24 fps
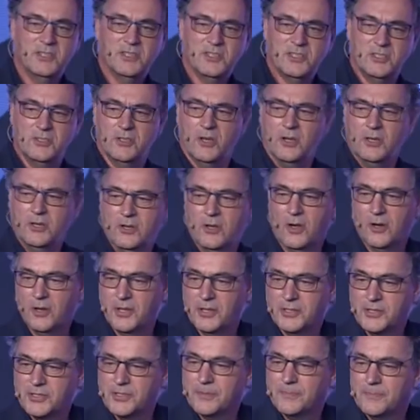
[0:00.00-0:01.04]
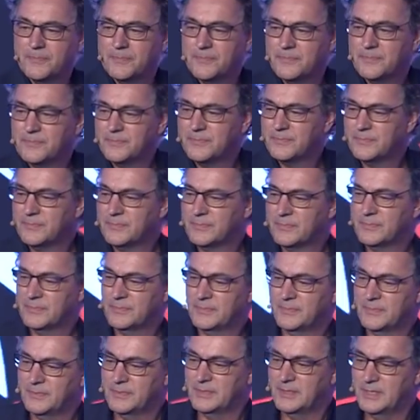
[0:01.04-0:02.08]
is not knowledge.
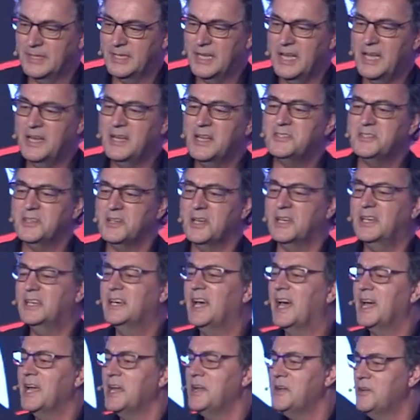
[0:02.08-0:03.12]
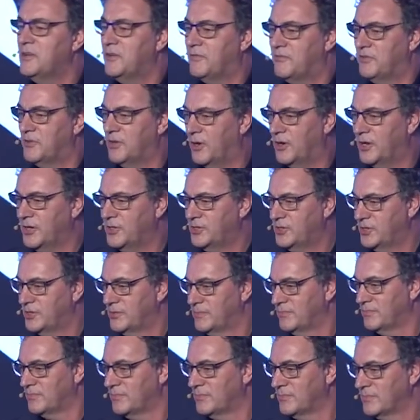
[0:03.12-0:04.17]
It is a kind of knowledge.
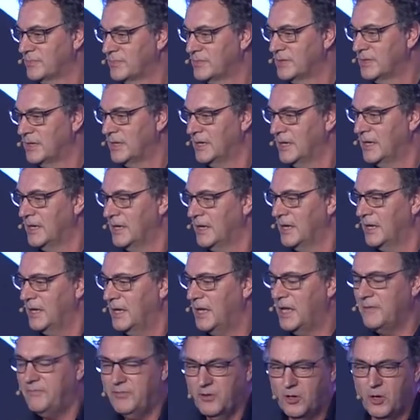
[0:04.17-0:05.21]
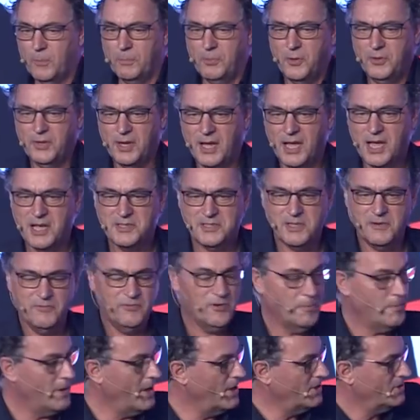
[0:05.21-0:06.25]
If a computer has
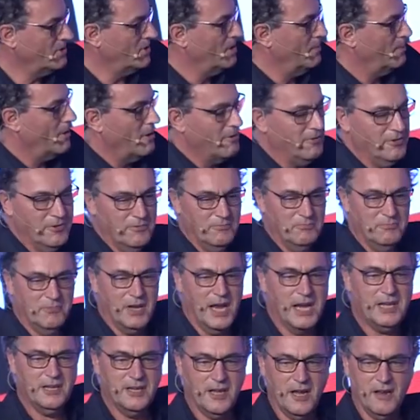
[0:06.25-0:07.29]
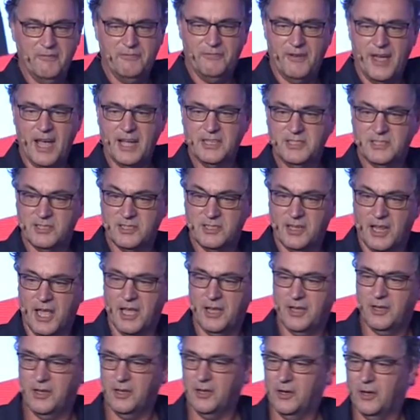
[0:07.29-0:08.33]
information about data and facts, like,
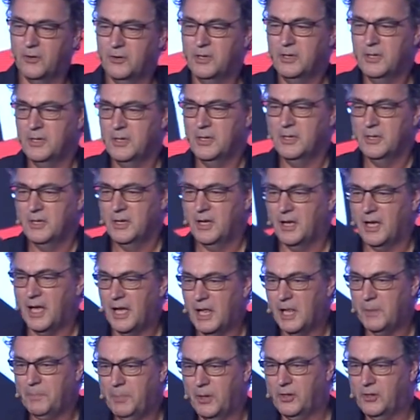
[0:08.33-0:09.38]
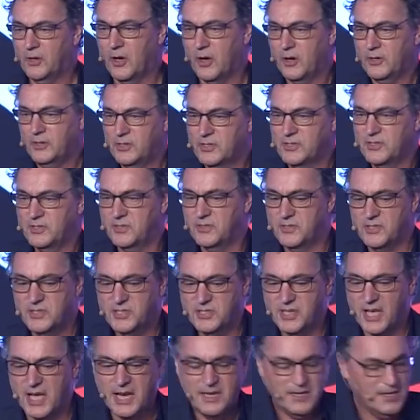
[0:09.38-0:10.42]
you know, helping doctors to
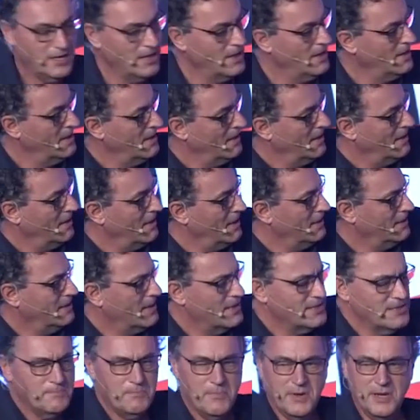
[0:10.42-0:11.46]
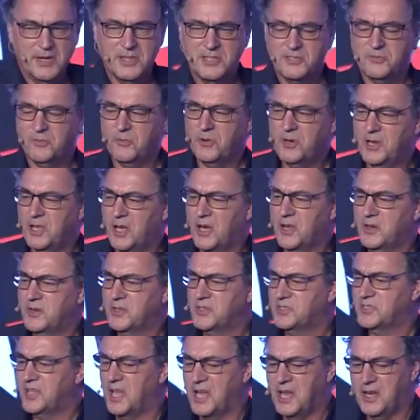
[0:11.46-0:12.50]
decide, it doesn't mean it's really
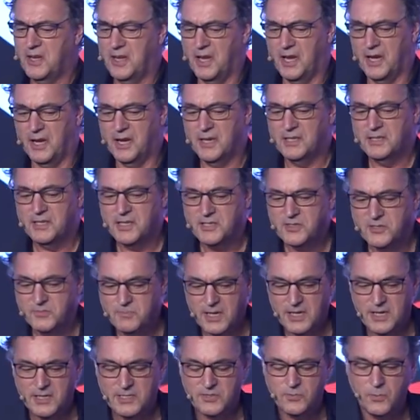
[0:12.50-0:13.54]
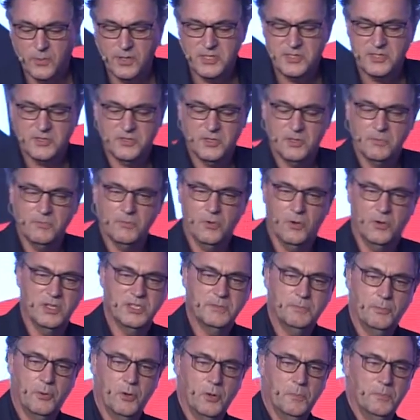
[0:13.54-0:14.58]
understanding. It doesn't mean it's wisdom or it's
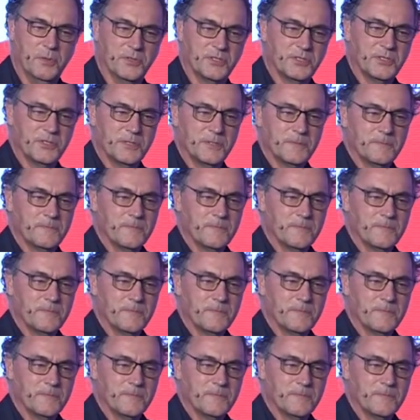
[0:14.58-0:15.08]
purpose.